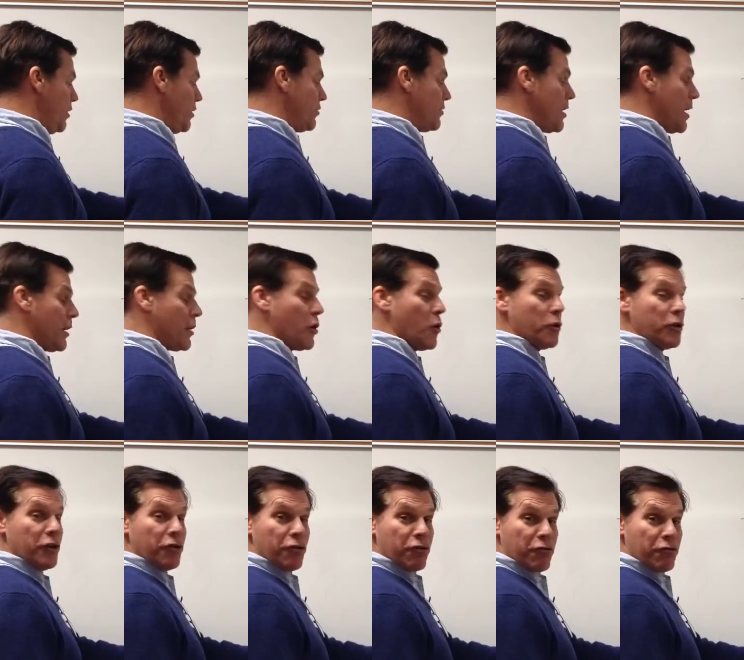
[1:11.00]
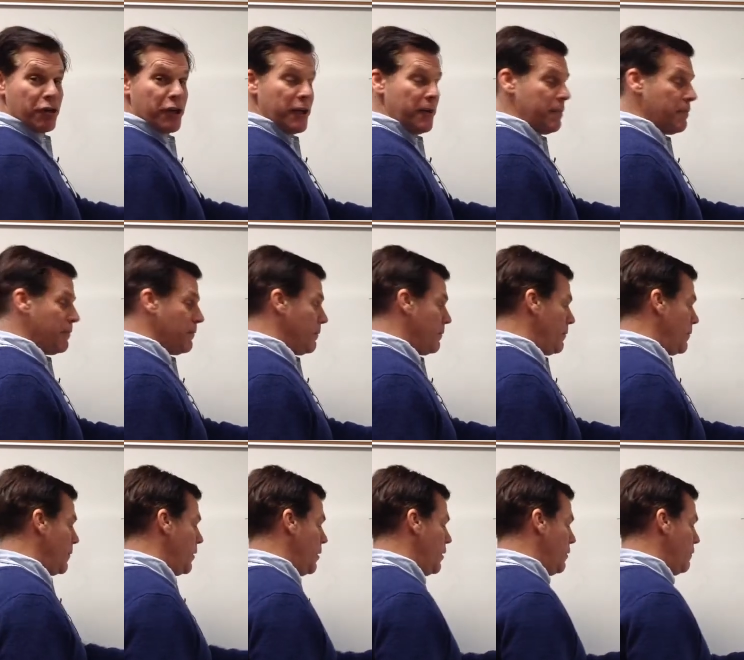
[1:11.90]
does not go into 3.
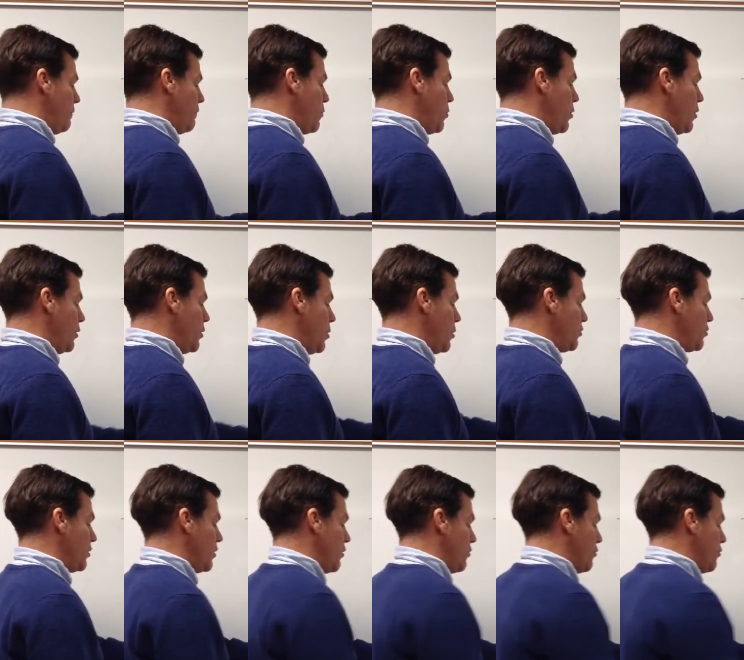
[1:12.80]
4 goes into